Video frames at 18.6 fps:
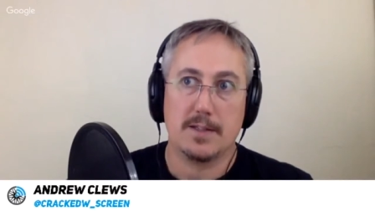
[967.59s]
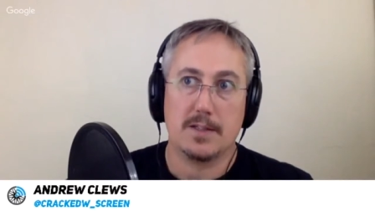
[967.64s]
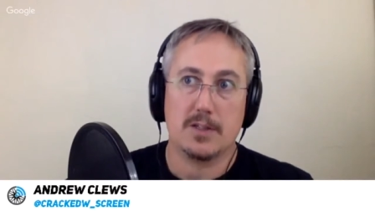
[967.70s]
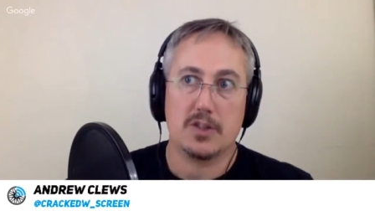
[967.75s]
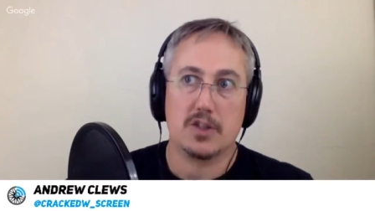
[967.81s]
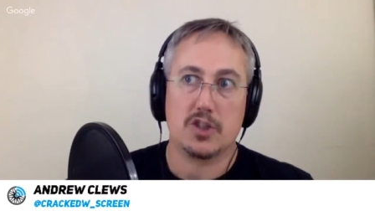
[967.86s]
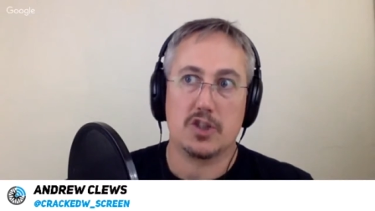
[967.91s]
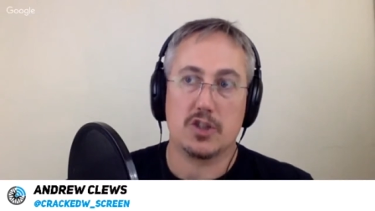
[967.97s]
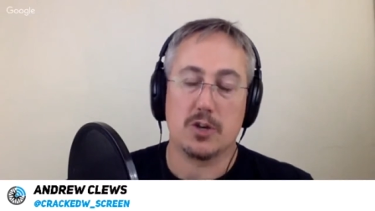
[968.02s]

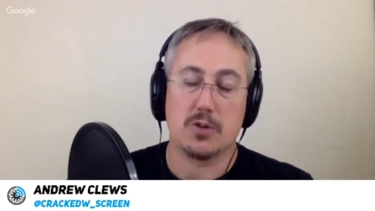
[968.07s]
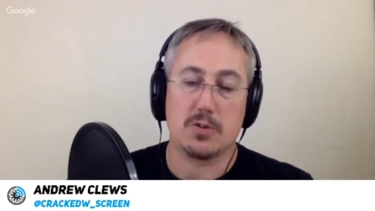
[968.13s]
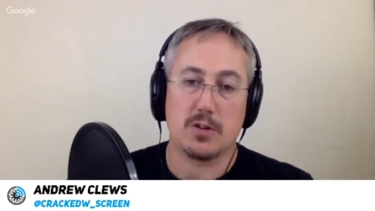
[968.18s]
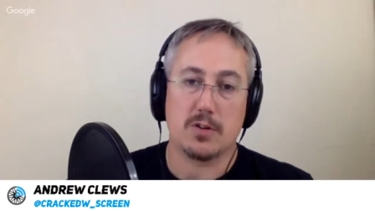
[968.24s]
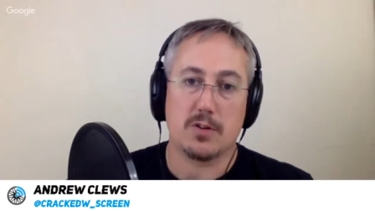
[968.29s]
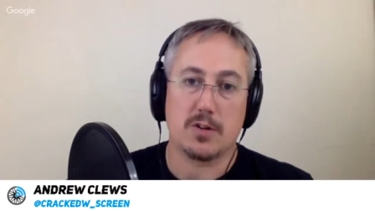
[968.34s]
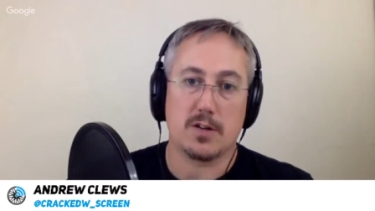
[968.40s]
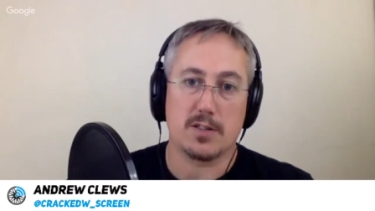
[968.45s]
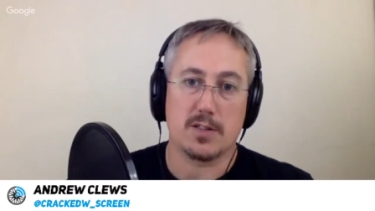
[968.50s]
show
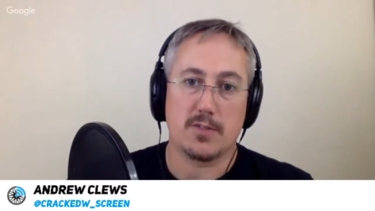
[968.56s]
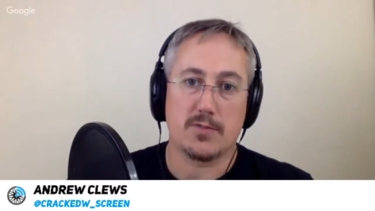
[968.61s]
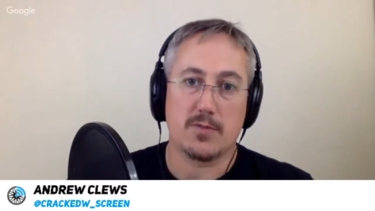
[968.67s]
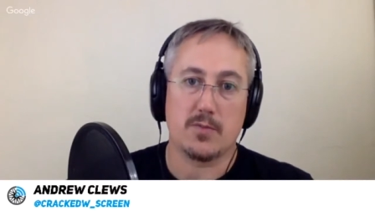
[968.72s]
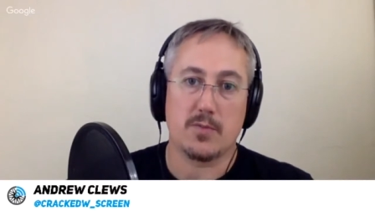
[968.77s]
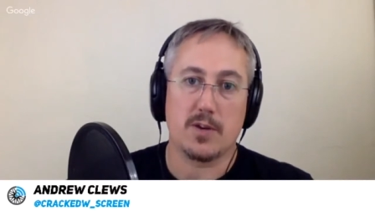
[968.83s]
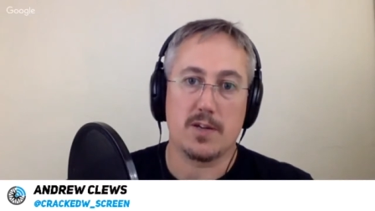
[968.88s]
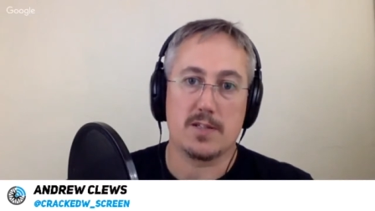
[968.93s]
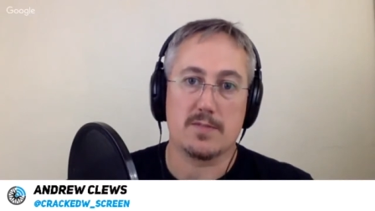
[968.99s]
there are
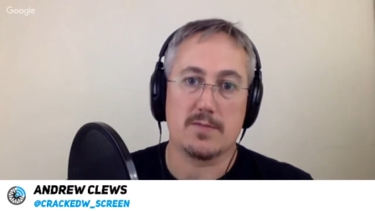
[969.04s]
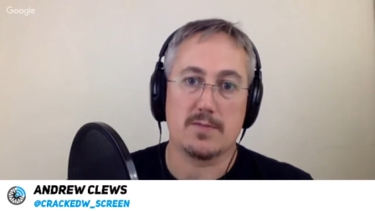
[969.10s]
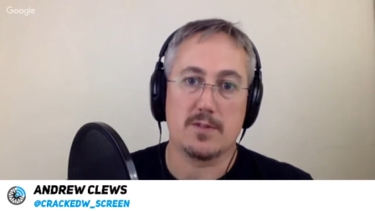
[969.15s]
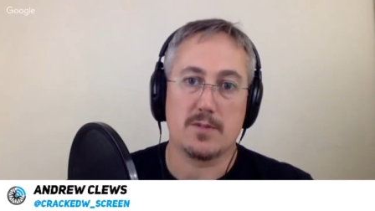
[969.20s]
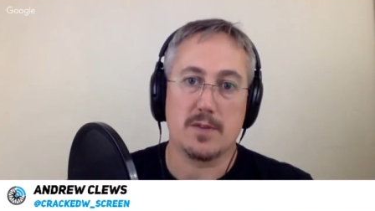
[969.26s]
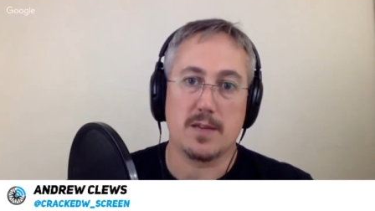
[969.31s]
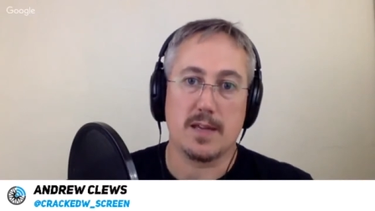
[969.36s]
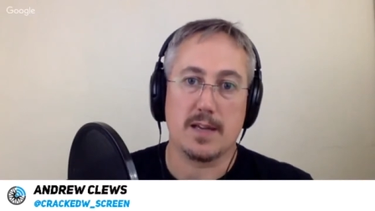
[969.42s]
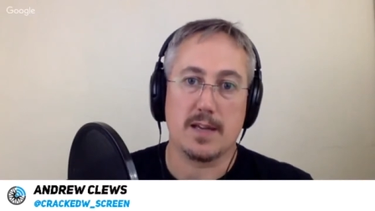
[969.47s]
different ways of
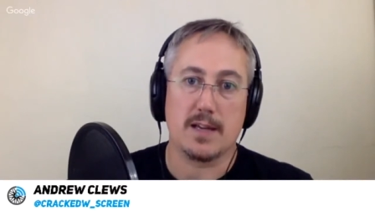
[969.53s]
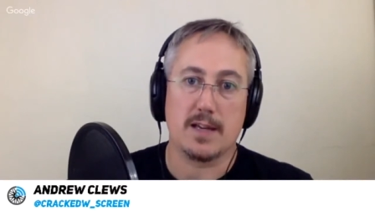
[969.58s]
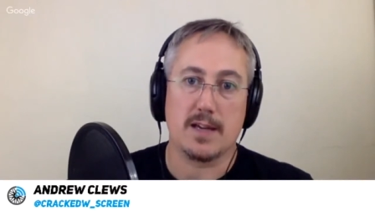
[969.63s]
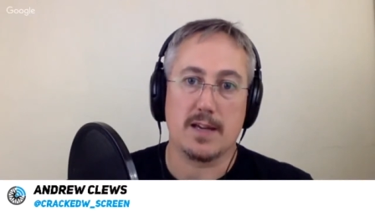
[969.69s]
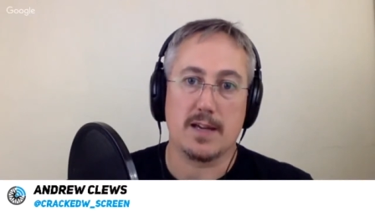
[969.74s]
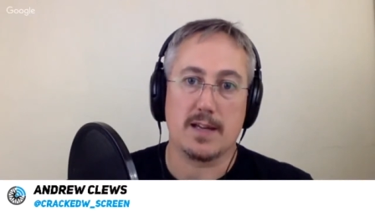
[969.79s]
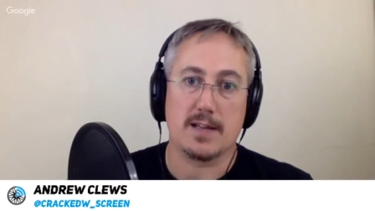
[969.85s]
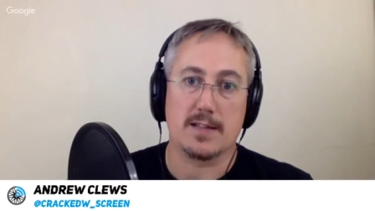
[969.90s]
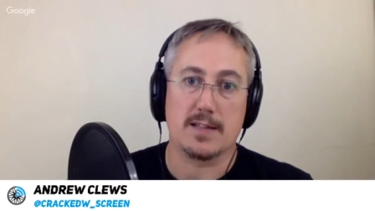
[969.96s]
doing it
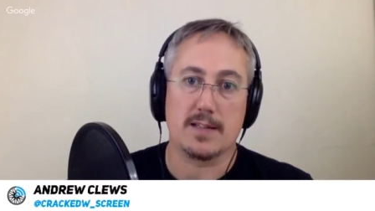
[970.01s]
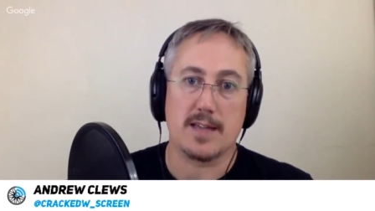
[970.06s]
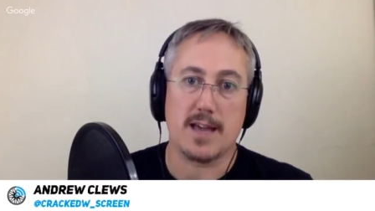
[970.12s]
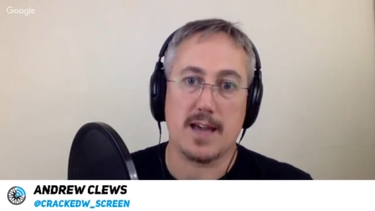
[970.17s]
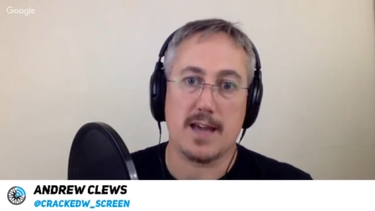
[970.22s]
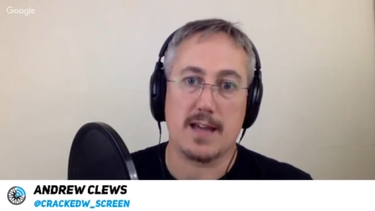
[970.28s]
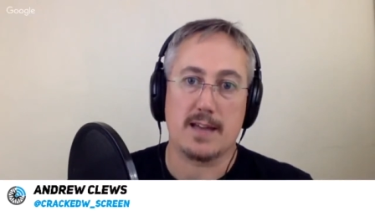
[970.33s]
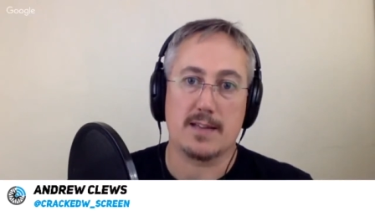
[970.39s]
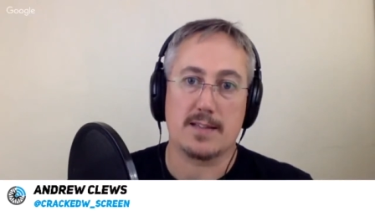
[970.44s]
and
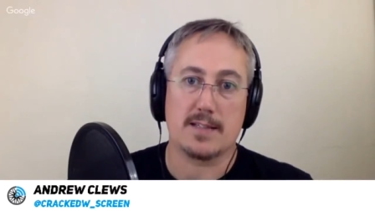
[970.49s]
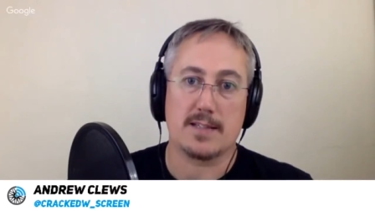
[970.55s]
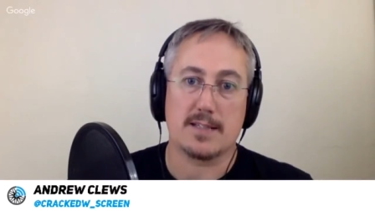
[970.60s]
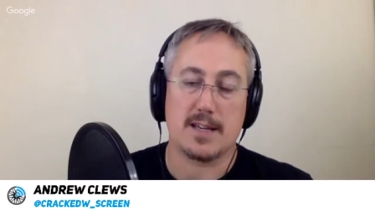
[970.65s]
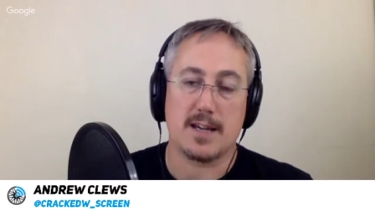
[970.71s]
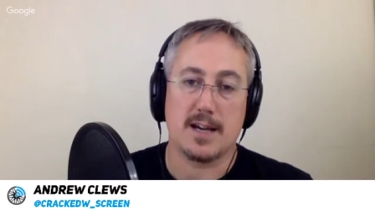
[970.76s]
get